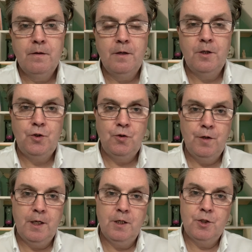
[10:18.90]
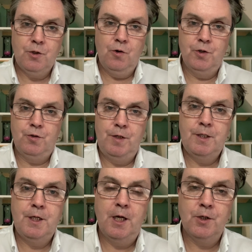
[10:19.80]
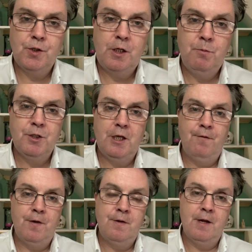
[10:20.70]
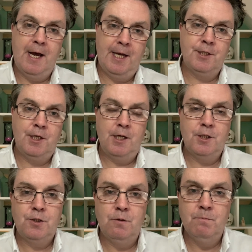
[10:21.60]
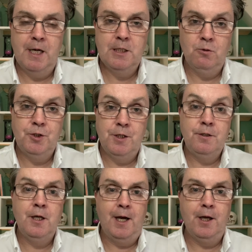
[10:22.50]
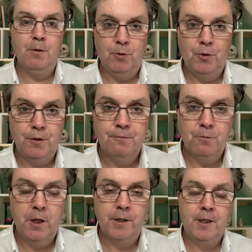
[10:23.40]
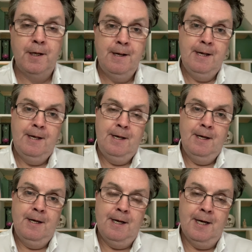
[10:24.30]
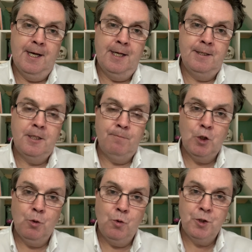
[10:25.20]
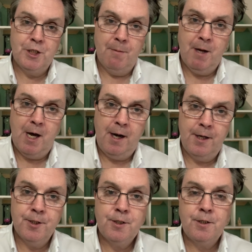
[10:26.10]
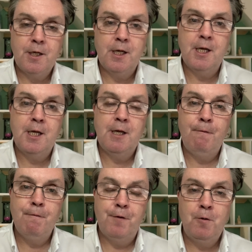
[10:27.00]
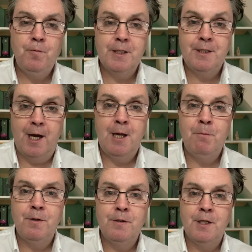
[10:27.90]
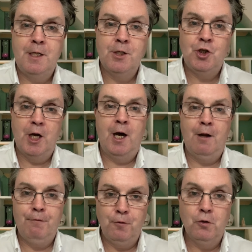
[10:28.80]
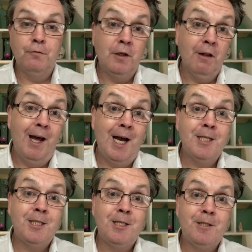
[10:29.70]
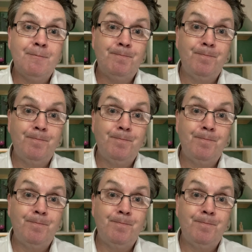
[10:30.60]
Now, during Scott's research, he was given access to Maslow's entire body of work. And to quote Sam Harris, he found a diamond in a jar full of glass.